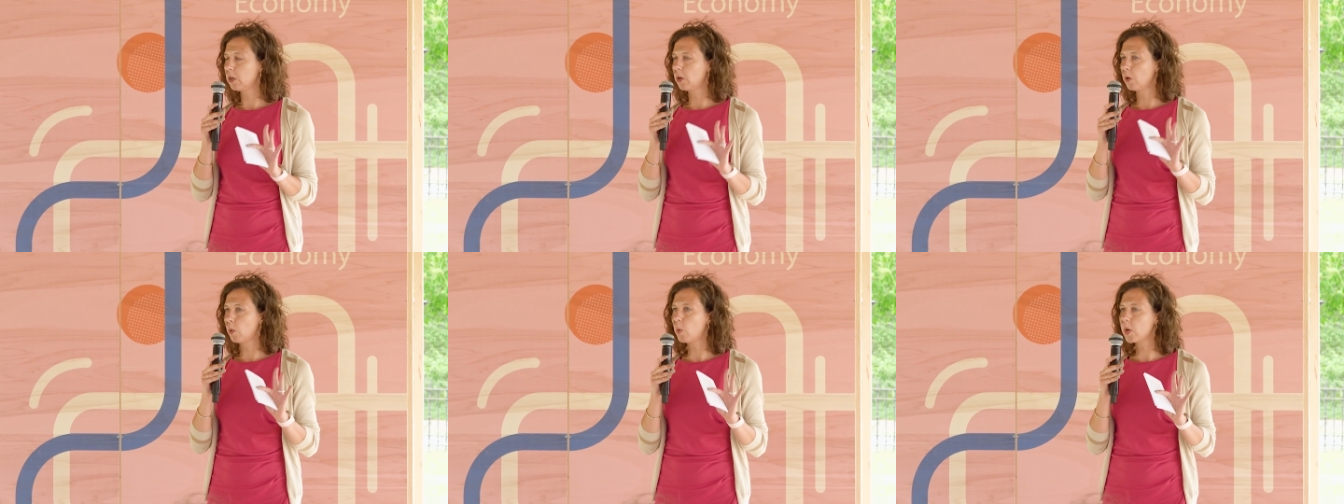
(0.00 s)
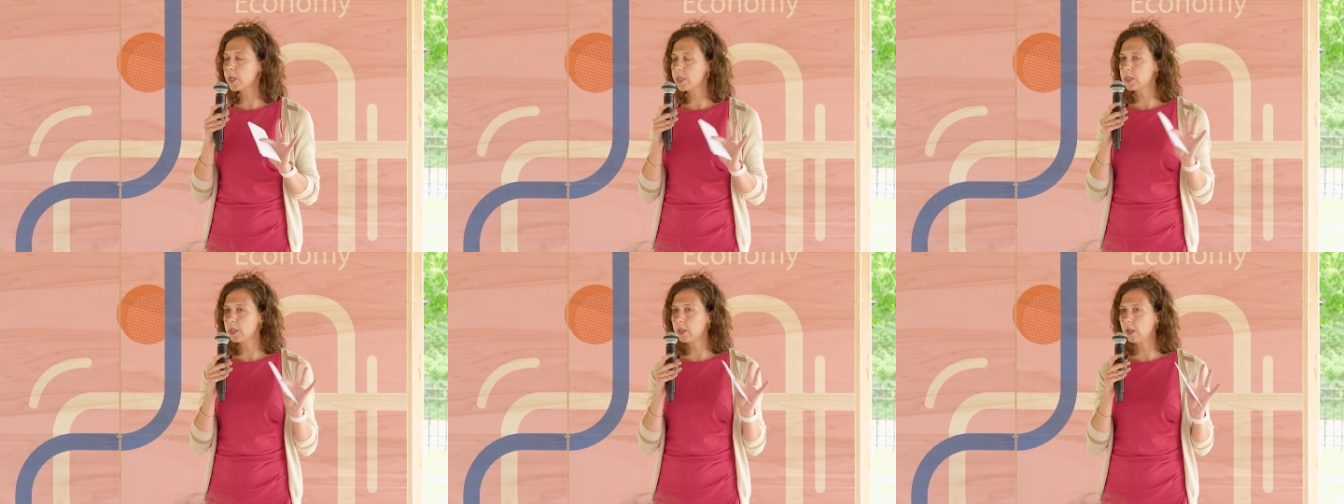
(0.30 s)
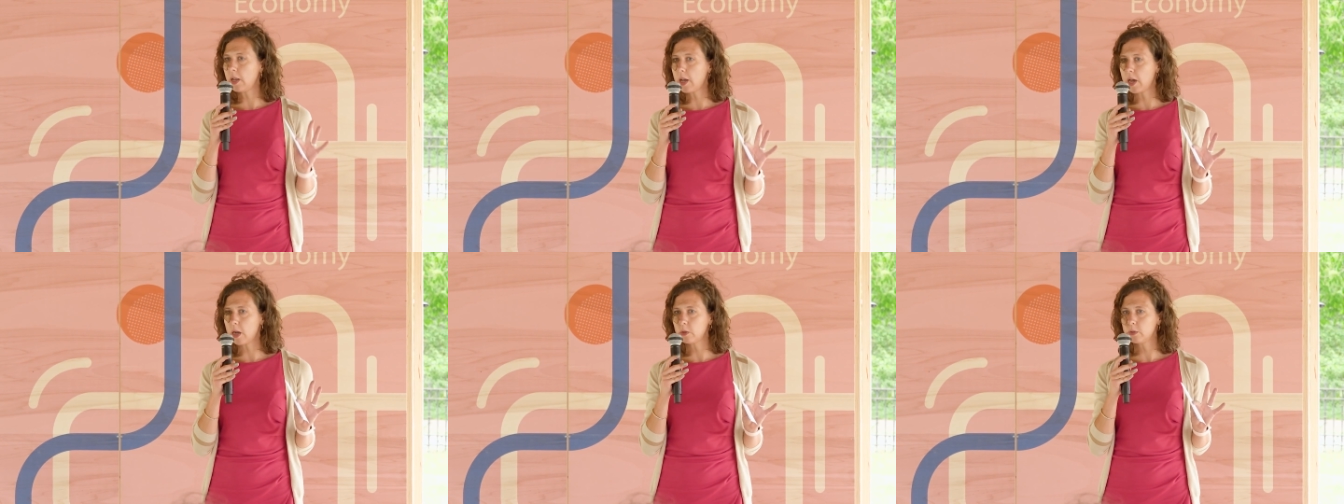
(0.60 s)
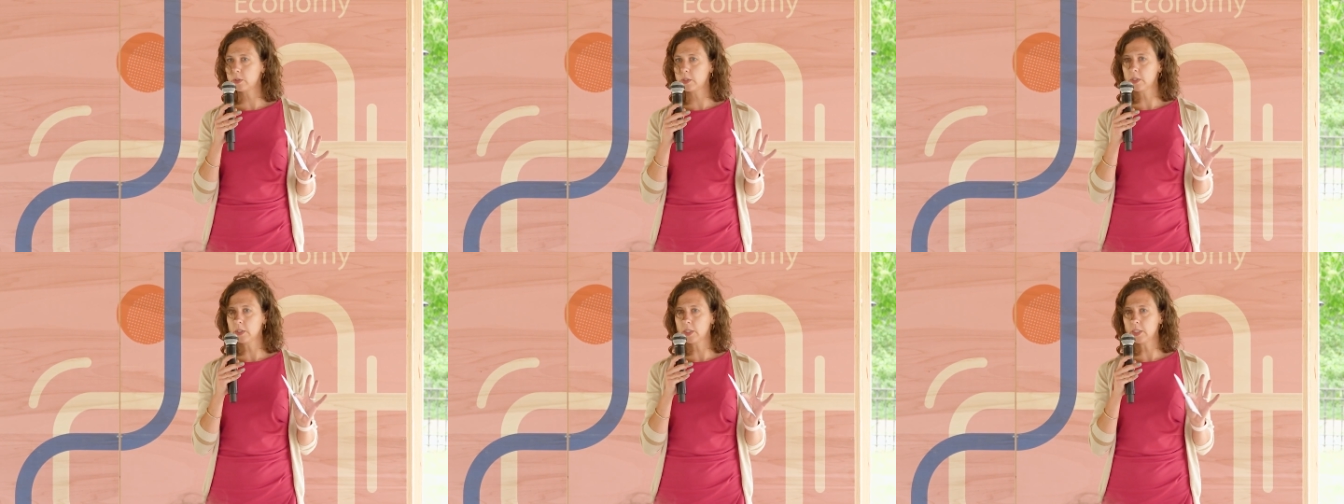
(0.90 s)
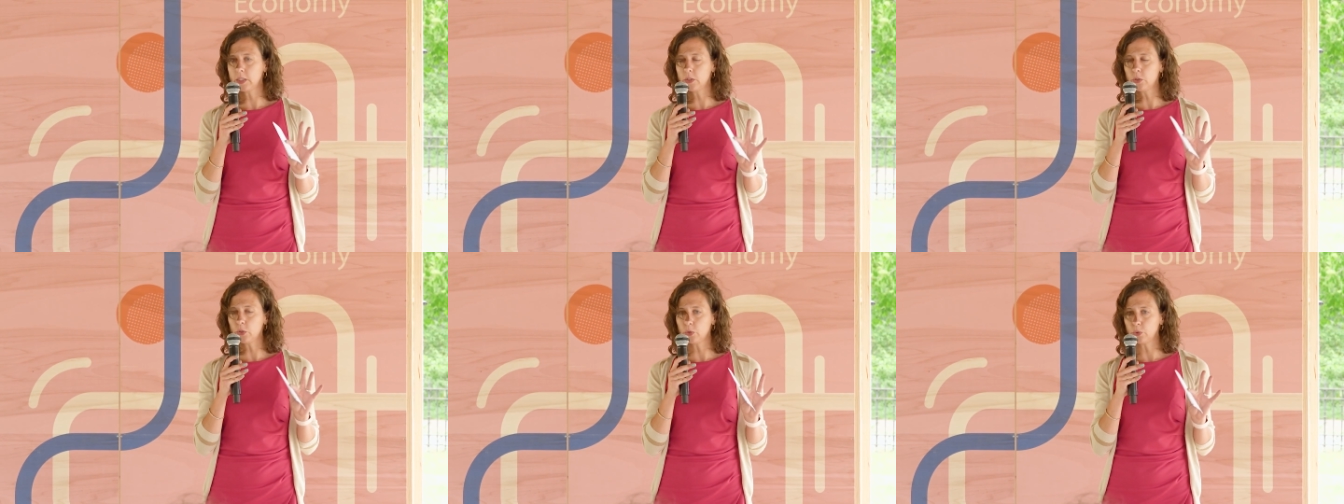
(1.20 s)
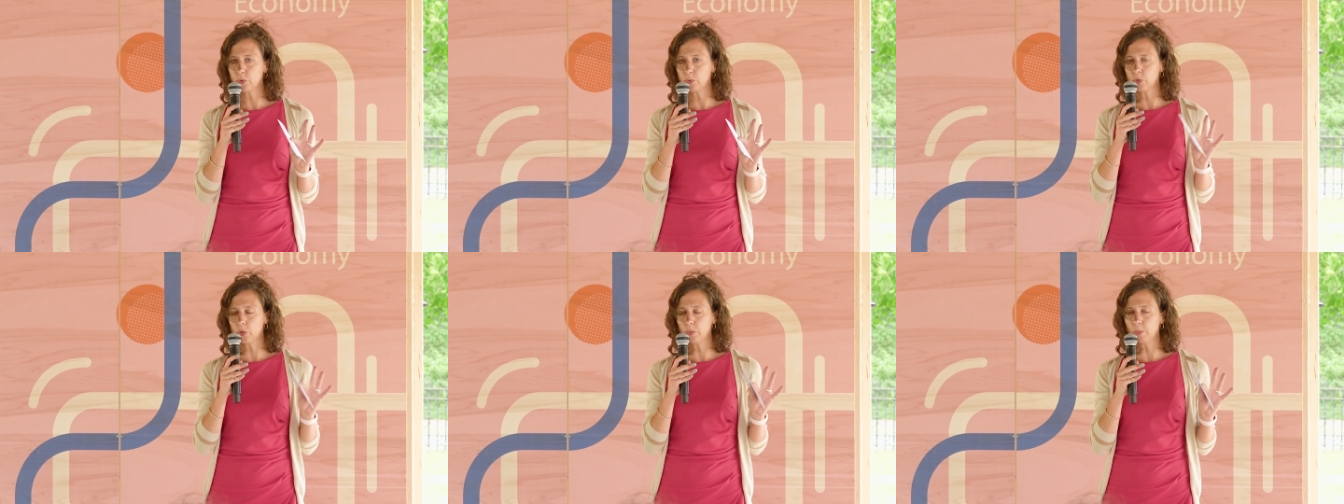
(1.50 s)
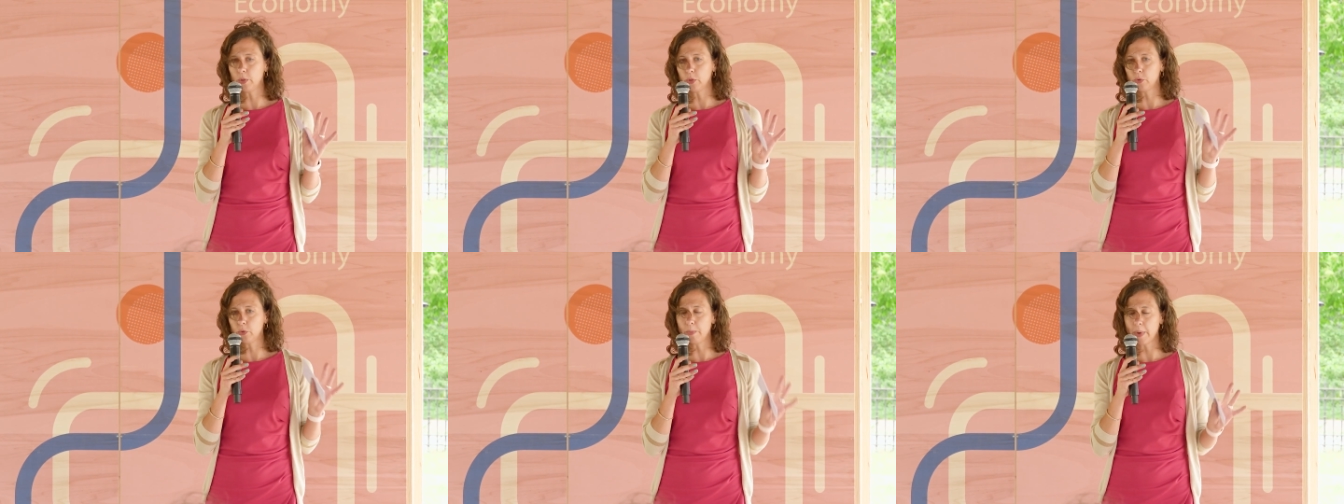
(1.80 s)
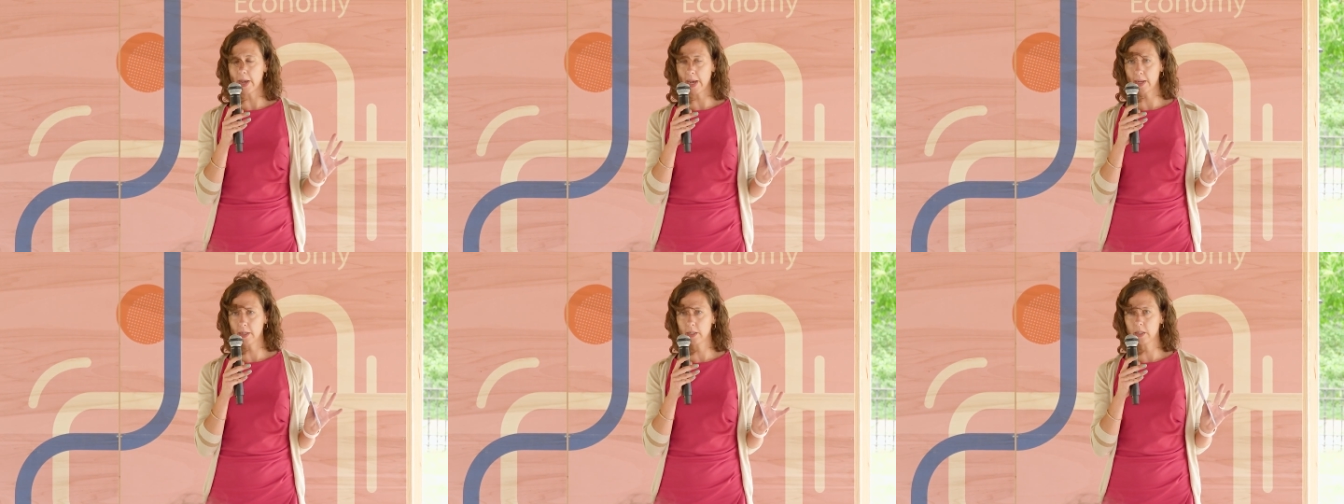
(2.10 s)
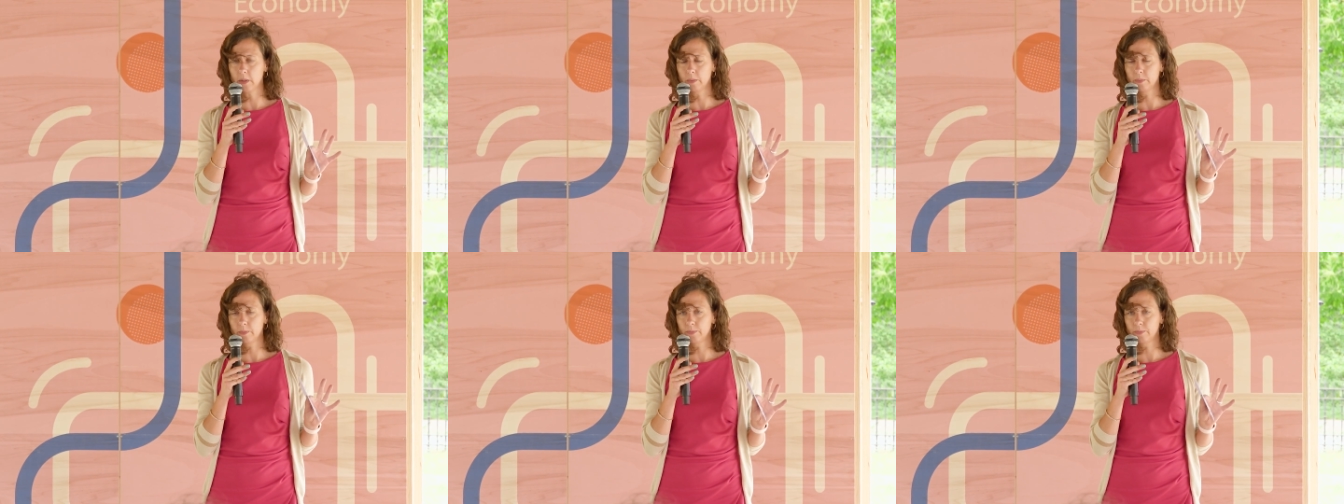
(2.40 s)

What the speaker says: was allowed into the blue bag.